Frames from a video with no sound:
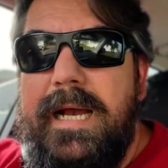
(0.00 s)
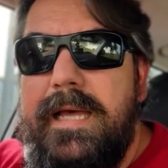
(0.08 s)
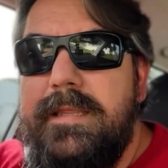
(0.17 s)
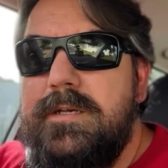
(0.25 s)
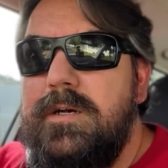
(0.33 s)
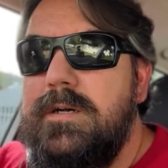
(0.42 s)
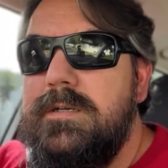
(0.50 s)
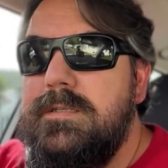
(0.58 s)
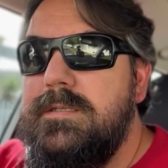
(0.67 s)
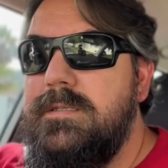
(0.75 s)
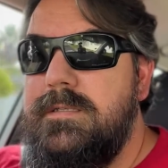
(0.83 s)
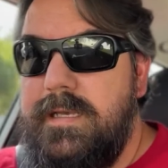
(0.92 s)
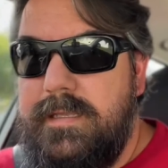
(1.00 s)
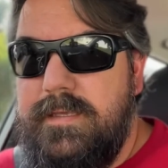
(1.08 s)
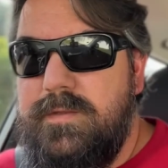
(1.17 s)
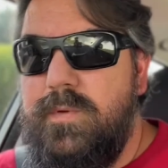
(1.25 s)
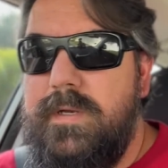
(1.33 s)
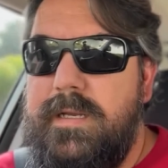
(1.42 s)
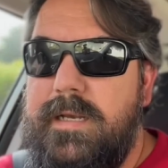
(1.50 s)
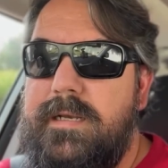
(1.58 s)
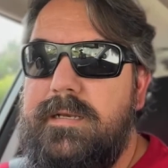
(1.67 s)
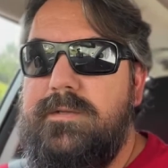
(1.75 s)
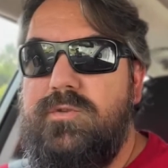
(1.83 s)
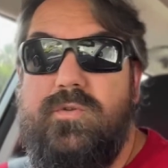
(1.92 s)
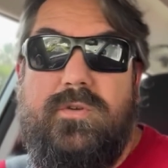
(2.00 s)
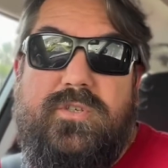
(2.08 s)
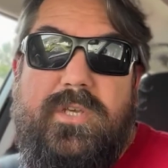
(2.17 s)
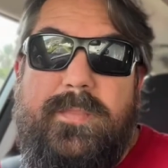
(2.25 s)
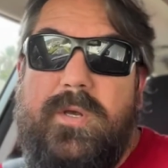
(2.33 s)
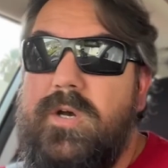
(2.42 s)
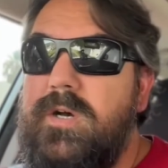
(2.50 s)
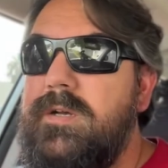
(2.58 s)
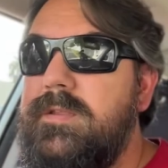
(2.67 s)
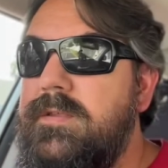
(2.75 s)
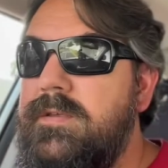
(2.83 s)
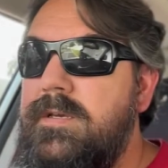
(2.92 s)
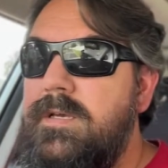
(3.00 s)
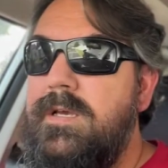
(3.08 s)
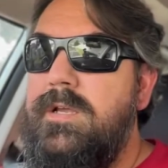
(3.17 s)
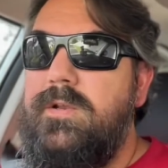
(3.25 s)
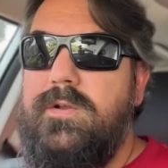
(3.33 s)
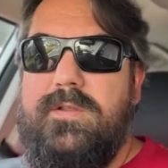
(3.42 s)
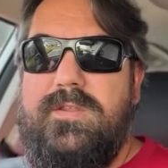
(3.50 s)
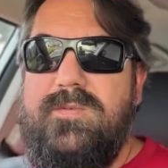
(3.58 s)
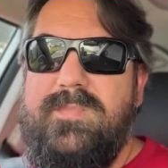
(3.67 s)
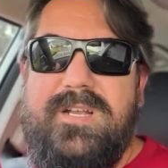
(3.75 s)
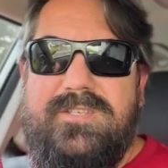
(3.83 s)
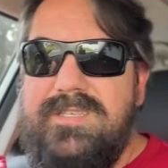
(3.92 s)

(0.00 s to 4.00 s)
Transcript: Other cars like this one and sort of cheaper cars, not so much.